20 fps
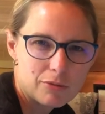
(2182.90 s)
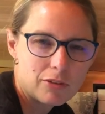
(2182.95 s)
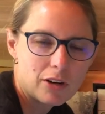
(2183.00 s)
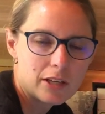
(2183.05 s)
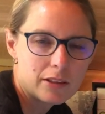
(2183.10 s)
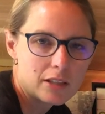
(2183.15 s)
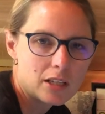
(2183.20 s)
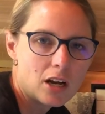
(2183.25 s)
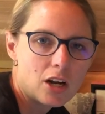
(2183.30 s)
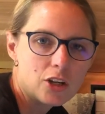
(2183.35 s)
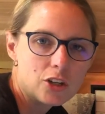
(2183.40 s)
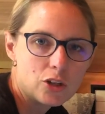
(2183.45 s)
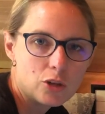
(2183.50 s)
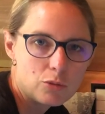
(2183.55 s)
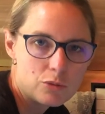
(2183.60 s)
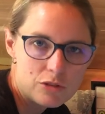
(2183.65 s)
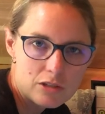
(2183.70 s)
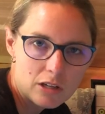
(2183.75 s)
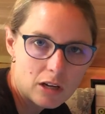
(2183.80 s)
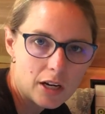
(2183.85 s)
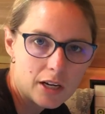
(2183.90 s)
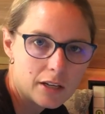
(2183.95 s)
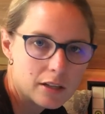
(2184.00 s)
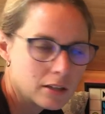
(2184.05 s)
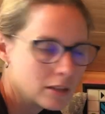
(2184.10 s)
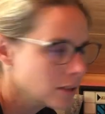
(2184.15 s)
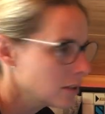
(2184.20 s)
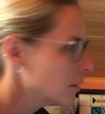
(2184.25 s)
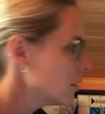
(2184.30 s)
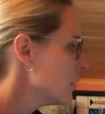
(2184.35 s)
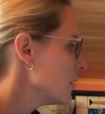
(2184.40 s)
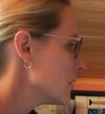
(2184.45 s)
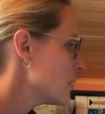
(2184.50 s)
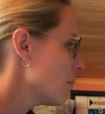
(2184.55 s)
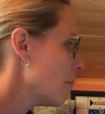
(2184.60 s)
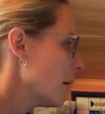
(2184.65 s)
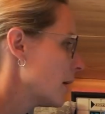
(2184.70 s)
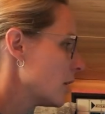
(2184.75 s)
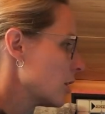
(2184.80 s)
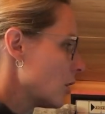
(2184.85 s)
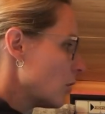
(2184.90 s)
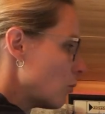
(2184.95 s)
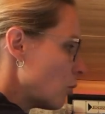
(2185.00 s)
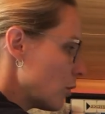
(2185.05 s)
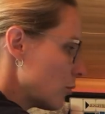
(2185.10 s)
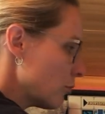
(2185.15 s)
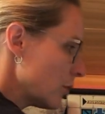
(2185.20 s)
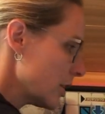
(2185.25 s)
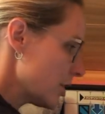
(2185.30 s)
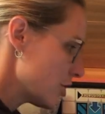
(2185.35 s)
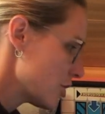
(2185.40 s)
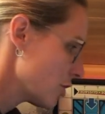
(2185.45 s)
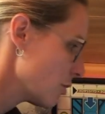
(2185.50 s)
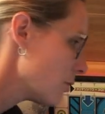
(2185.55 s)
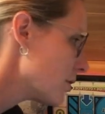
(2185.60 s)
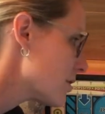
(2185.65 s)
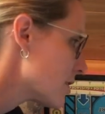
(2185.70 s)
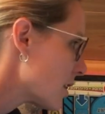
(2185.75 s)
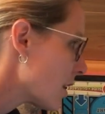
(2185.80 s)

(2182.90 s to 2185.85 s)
find the unknown side, depending on what ratio is